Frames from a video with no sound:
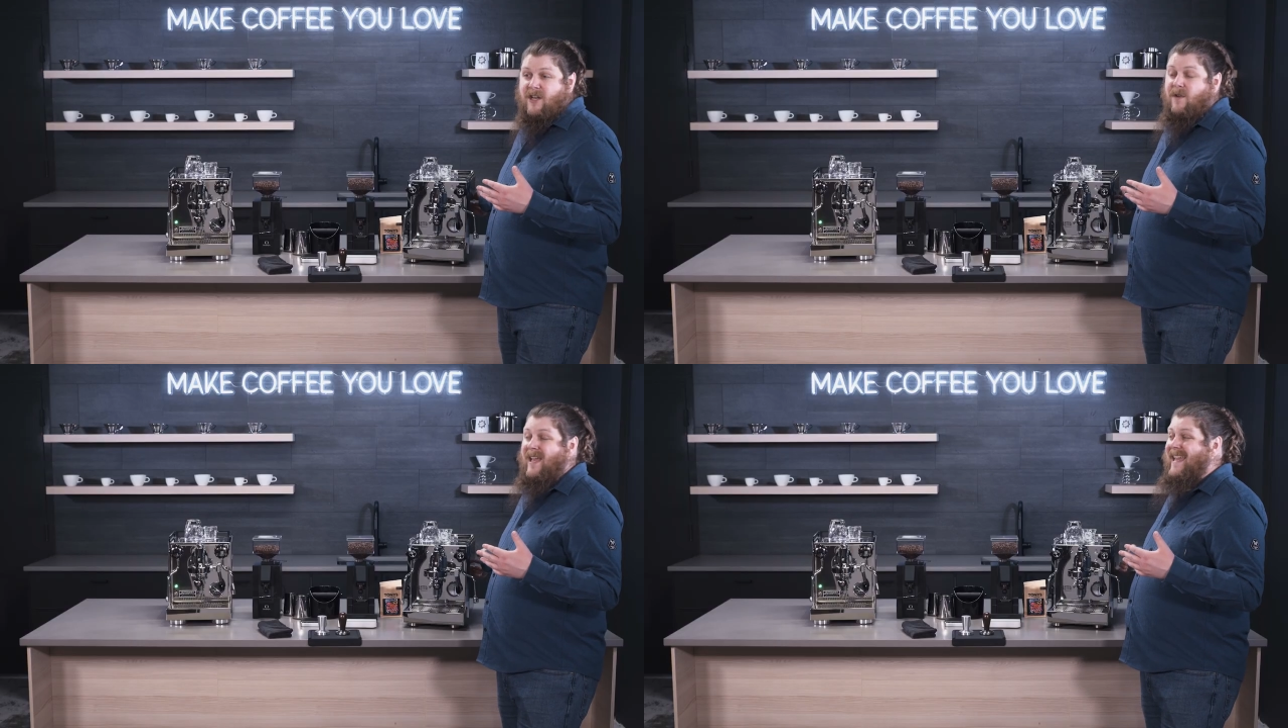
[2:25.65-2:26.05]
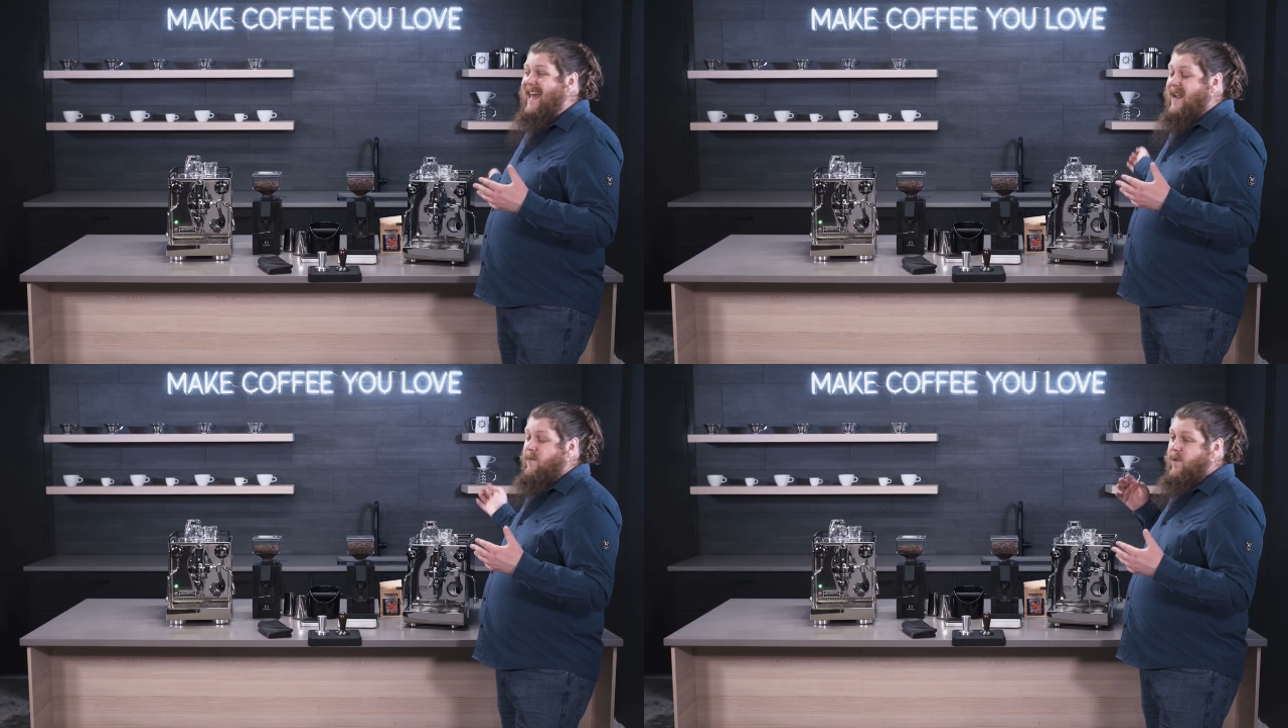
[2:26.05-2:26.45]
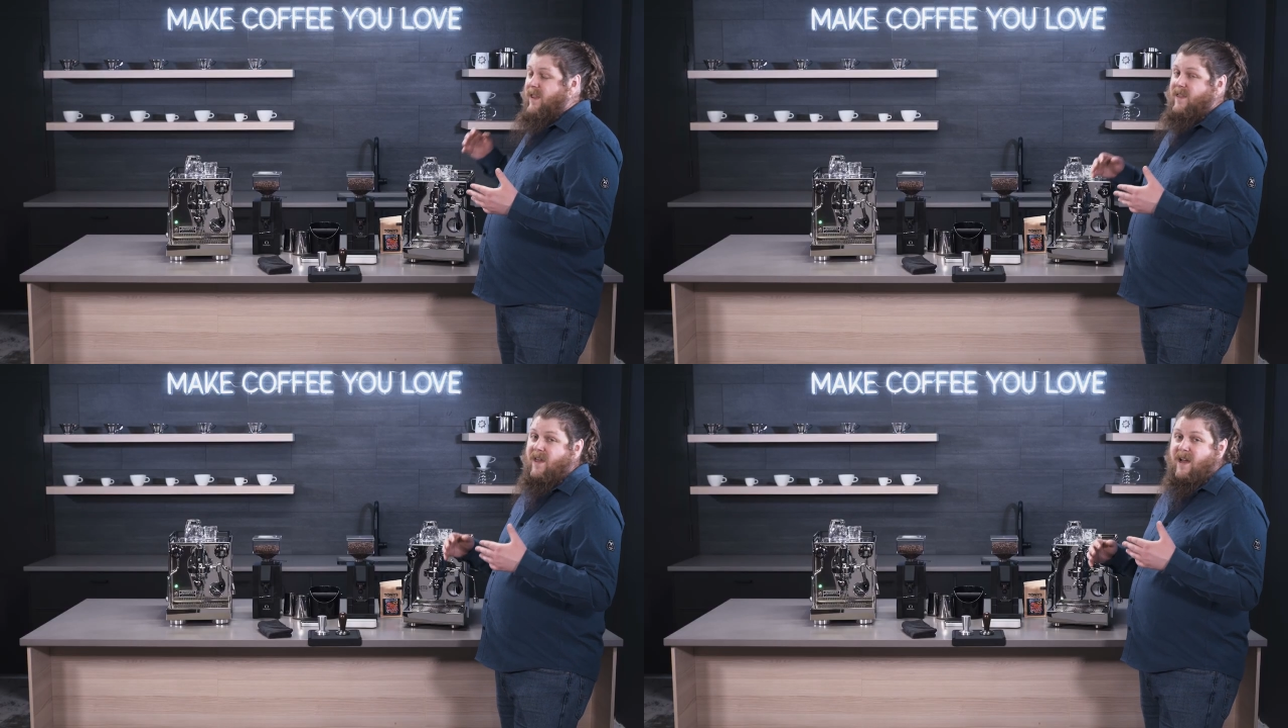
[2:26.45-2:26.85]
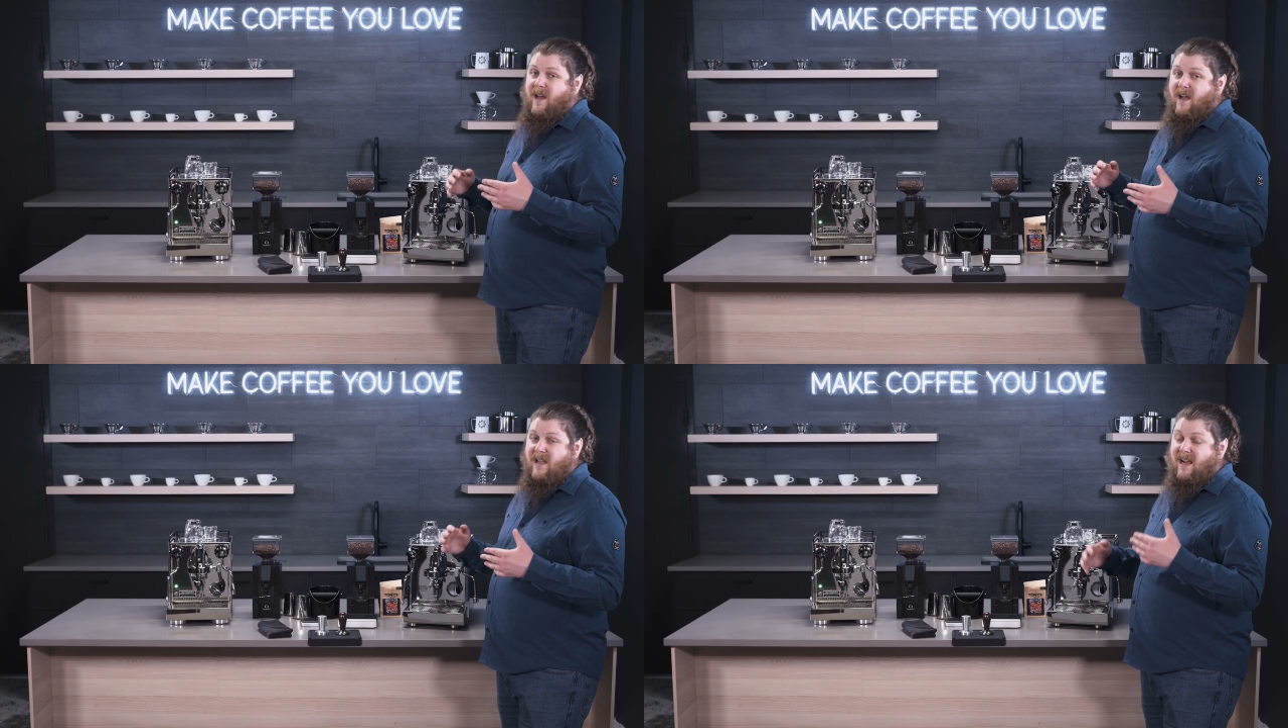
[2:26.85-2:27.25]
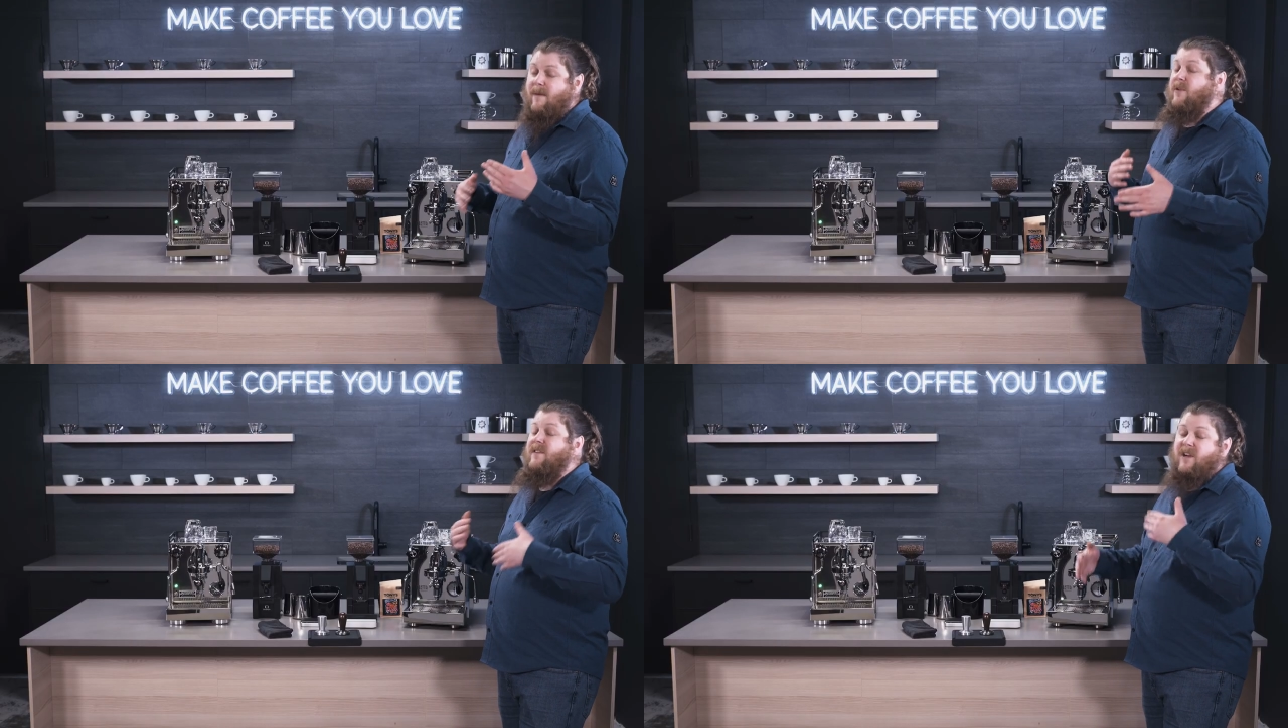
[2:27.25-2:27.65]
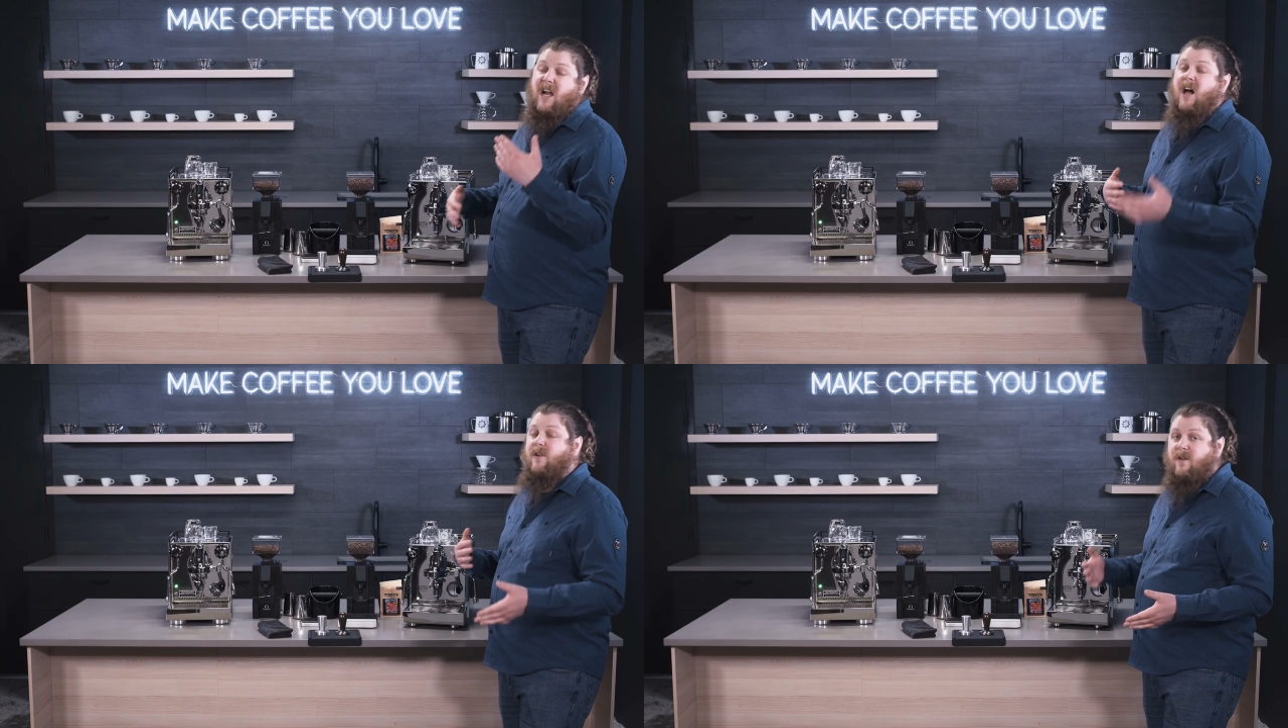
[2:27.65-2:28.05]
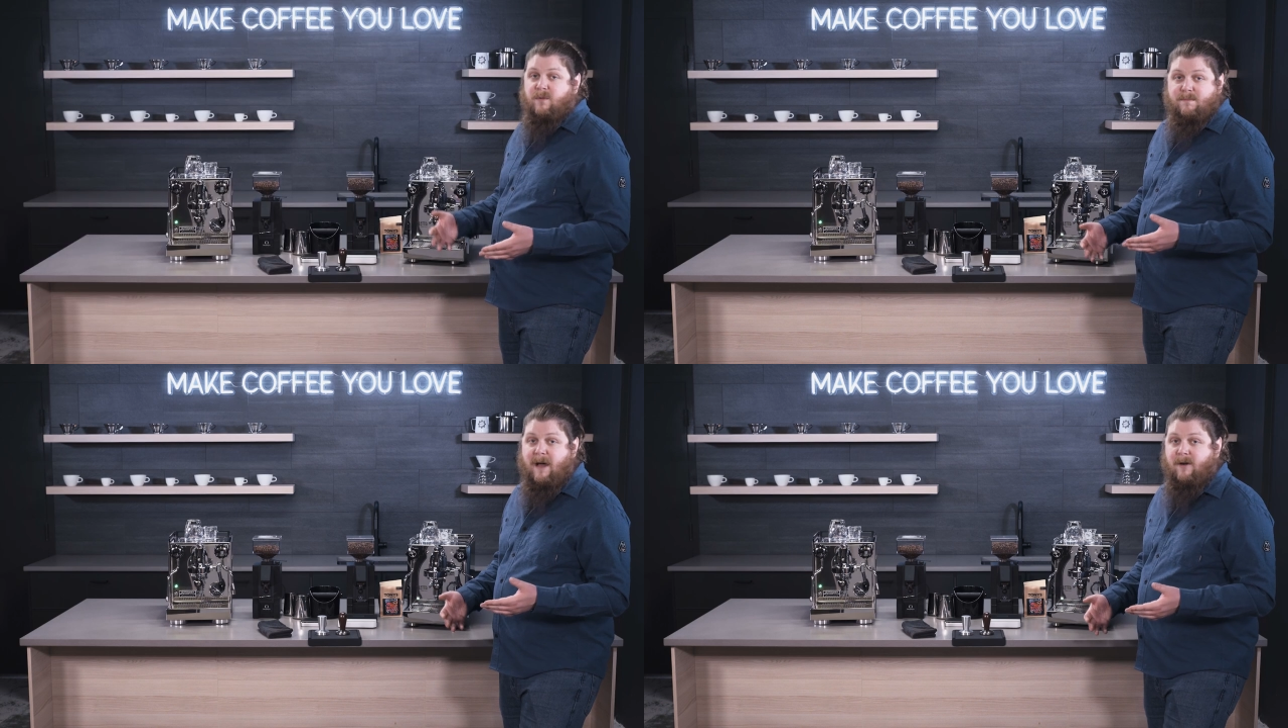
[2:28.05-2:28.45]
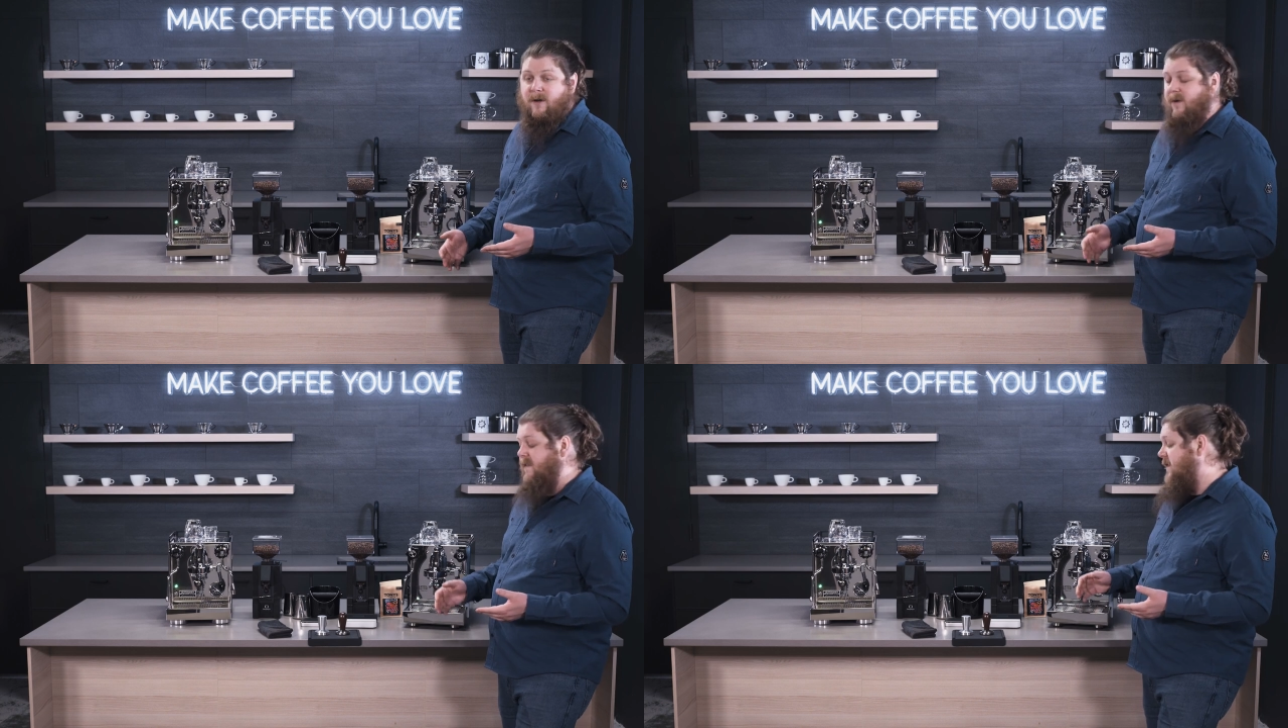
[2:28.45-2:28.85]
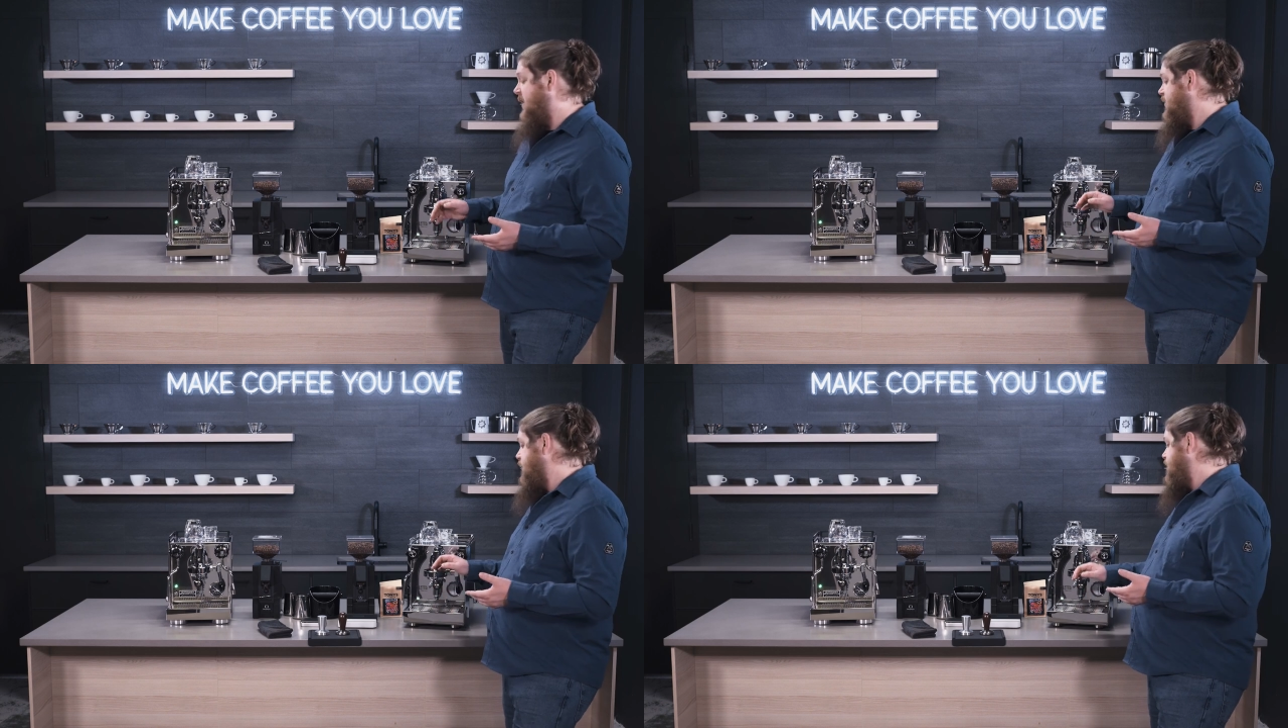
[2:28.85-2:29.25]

and you can get it with uh, in a couple of different colors with powder coating finish,